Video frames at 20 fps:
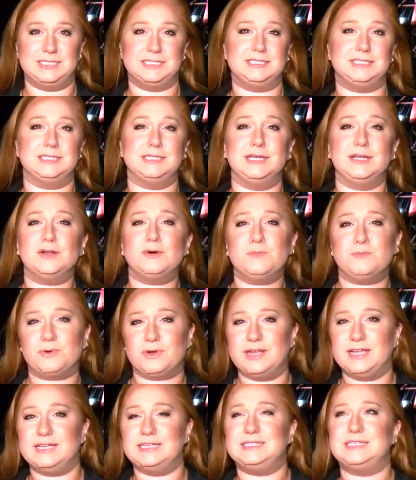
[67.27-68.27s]
It's a little
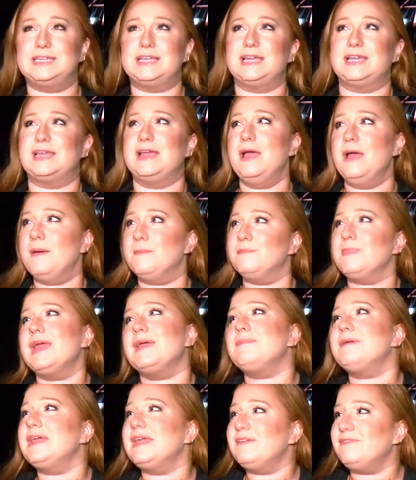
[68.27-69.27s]
breezy,
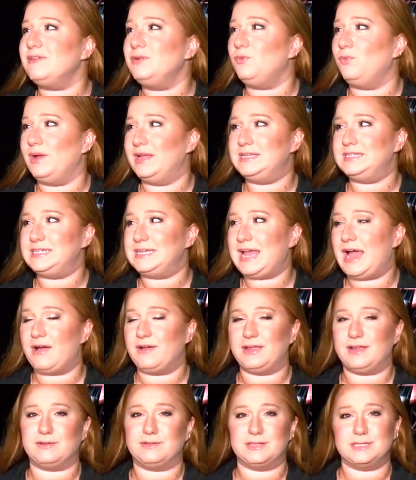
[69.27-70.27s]
maybe even windy
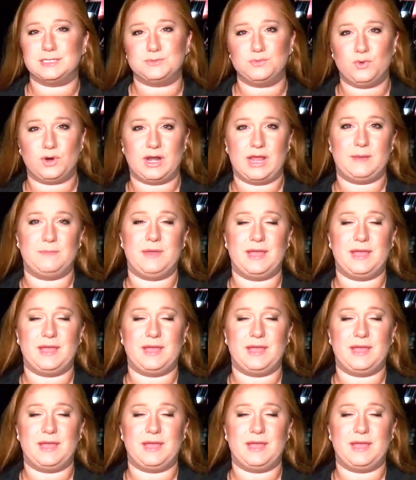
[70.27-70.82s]
out here this morning,